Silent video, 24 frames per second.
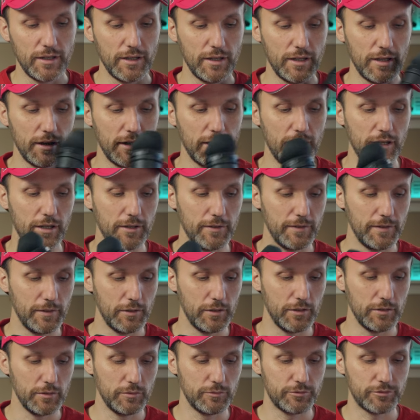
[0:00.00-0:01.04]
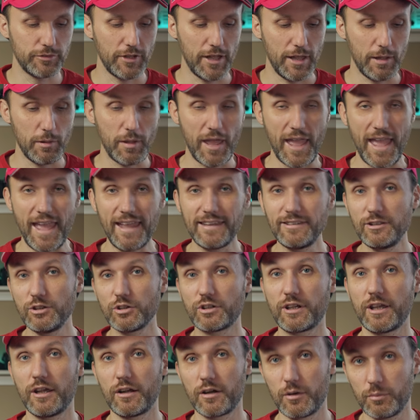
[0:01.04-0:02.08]
Uh, if, and you
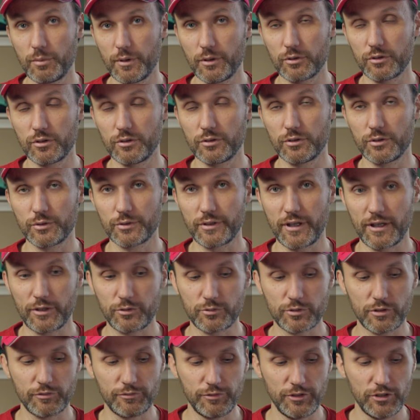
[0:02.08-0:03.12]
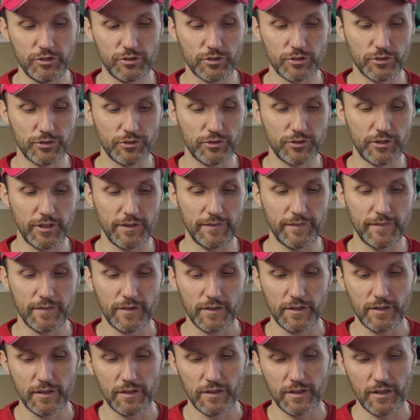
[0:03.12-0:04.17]
care about all those extra features, then
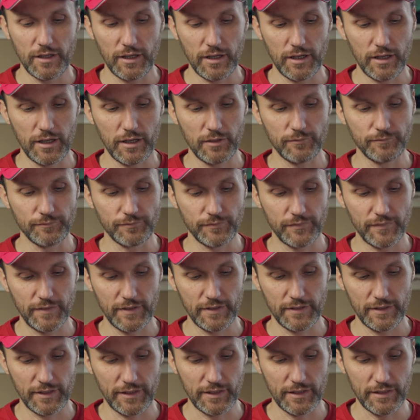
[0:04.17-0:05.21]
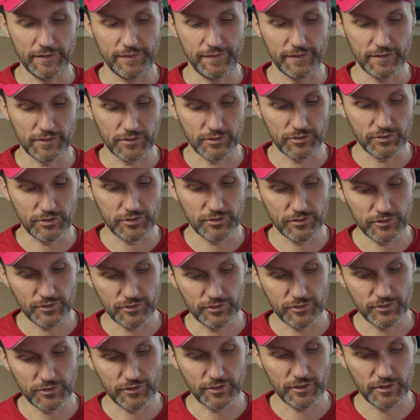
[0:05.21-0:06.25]
um, then I, I, think that's, uh, this is